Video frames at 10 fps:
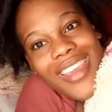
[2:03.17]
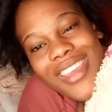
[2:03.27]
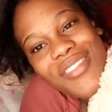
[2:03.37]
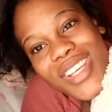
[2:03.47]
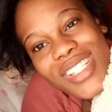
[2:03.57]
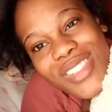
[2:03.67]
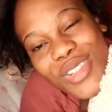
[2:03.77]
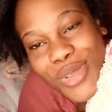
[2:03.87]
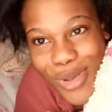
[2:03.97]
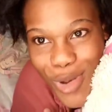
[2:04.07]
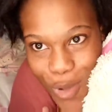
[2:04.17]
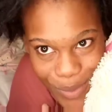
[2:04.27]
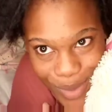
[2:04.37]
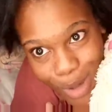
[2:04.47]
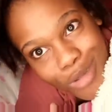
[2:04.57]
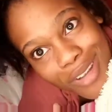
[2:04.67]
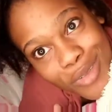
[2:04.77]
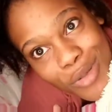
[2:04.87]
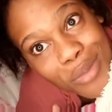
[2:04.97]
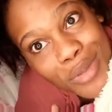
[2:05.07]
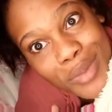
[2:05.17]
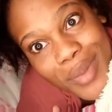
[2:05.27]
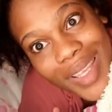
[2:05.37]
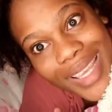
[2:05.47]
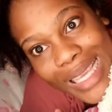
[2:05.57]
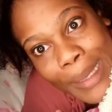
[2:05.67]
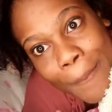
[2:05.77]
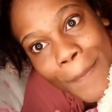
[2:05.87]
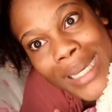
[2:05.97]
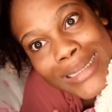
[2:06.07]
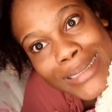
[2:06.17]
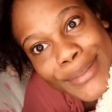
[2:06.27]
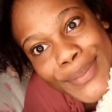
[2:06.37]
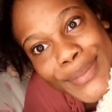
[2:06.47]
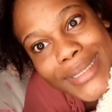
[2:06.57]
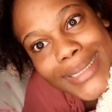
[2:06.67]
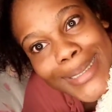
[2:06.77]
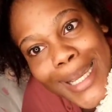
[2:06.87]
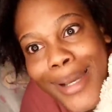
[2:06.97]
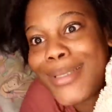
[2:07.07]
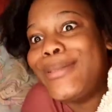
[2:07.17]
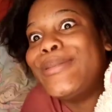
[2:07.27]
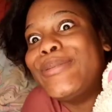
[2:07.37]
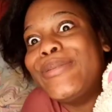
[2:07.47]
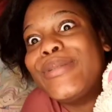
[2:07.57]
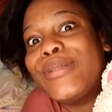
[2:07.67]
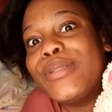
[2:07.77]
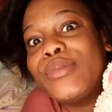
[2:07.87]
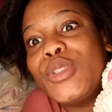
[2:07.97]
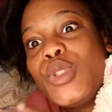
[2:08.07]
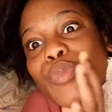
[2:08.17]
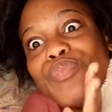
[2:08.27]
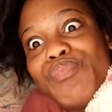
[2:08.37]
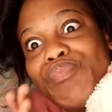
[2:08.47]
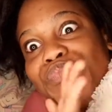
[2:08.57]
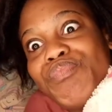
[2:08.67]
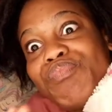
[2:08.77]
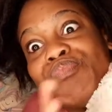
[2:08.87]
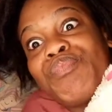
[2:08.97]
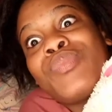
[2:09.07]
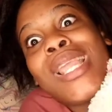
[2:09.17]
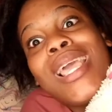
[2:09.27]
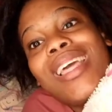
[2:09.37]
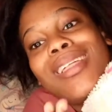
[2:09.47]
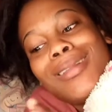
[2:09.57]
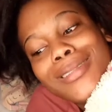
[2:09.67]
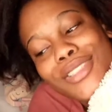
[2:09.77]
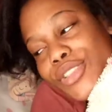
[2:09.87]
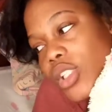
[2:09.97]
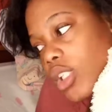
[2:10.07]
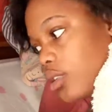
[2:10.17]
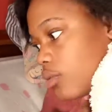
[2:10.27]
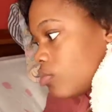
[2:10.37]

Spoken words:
If I didn't just wake up, I would have combed my hair and packed it. Yeah, I just woke up too. Literally.